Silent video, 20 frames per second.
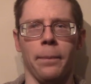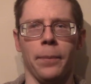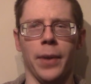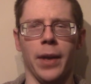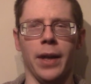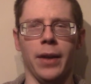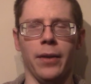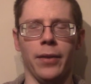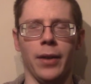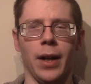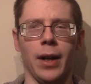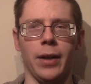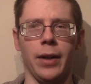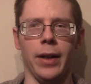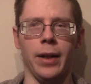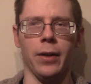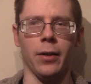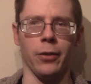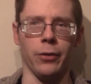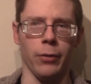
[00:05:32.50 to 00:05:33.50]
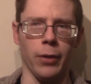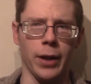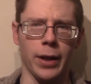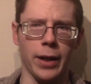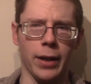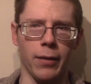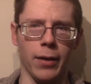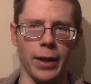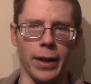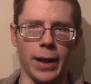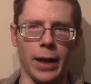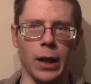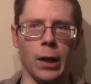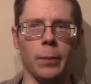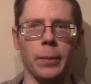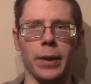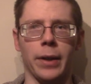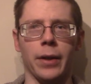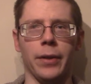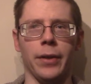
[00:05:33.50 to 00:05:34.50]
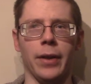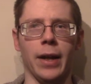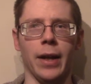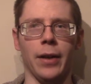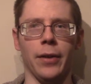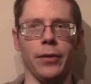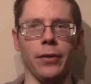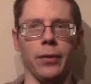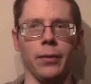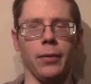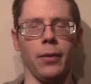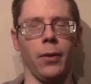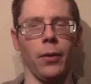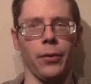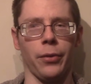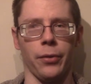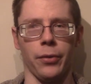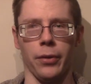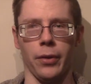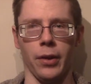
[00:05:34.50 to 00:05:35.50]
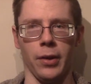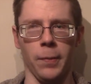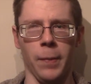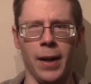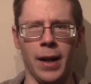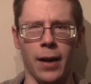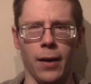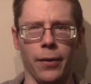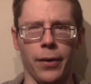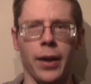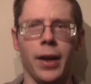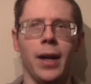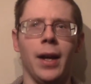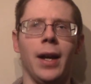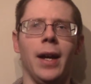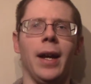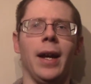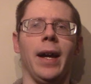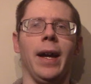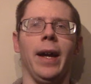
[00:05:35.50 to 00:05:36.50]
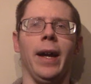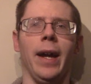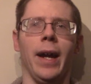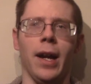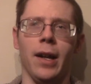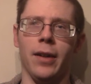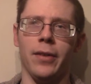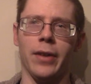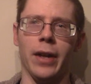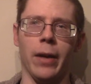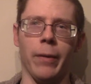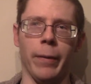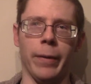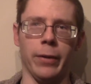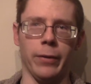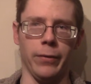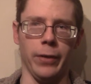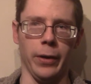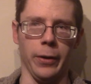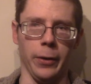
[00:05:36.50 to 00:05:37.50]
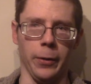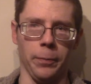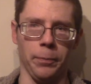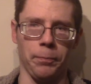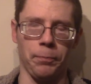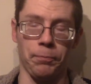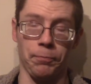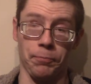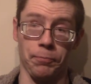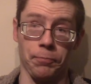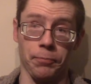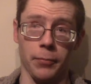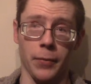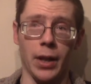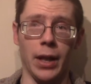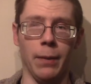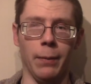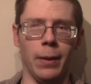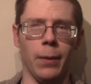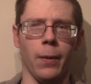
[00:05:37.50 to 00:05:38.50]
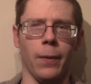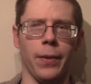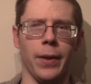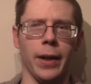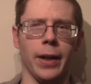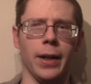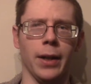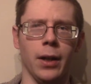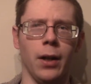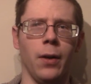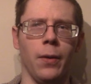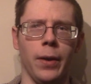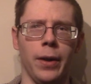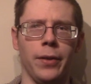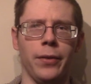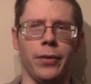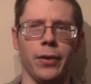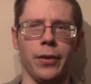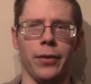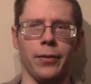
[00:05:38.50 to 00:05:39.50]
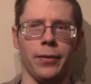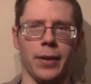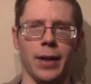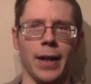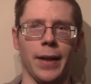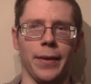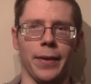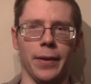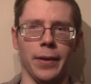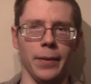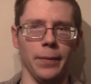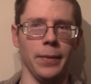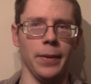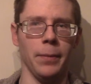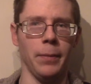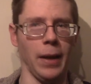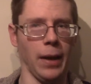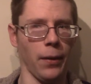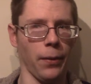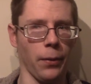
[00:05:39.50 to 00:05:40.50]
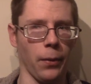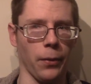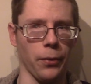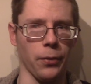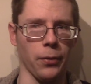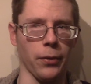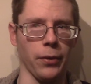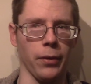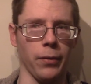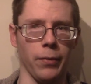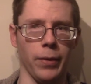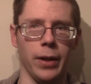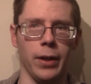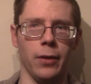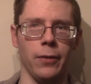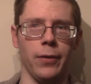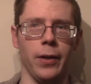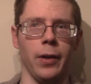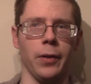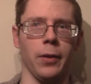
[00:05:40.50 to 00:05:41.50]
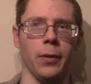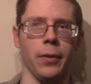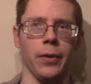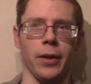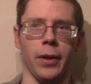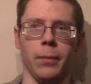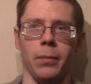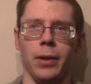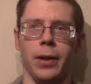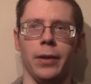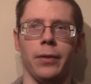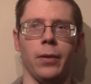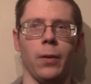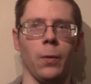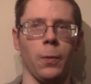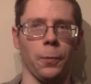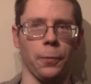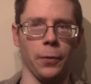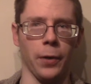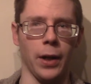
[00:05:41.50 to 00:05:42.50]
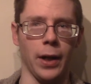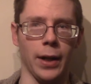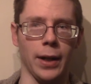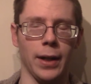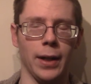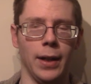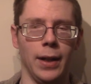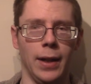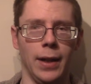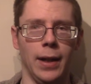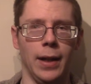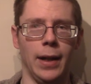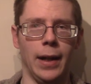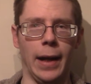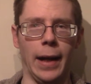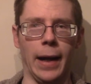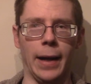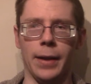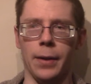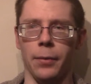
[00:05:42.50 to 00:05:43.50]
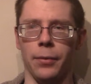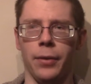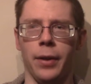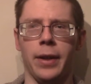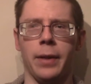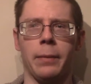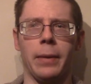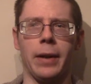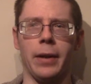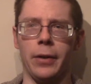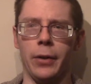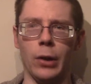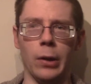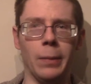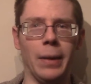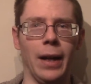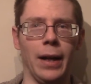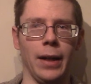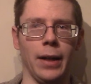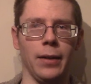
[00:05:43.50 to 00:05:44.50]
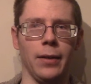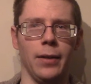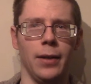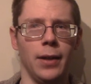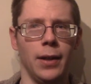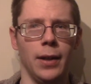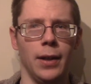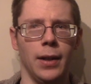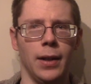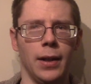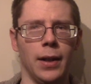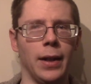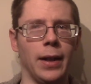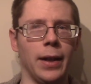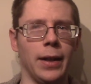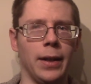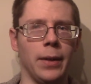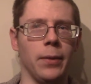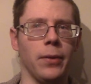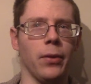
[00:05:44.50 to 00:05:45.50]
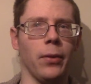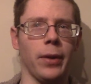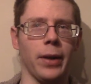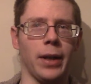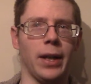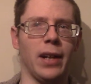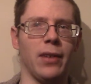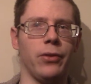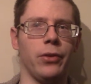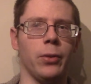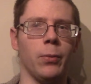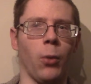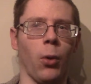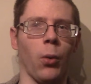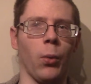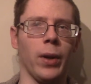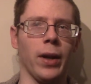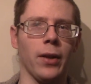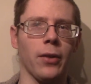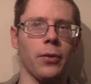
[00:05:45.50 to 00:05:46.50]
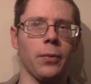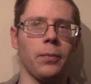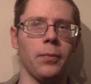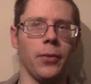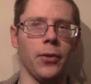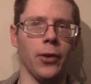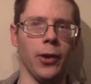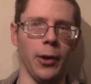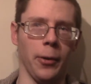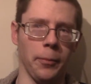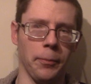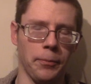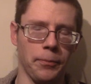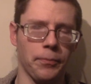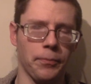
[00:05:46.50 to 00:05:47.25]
he's not eating or drinking right now because he has ulcers on his mouth, and he's got renal failure. And we were thinking, oh, he's just got the mouth ulcers. The renal failure was a complete and total shock, and there was nothing we can do about it, and he was only going to have 2 more weeks. So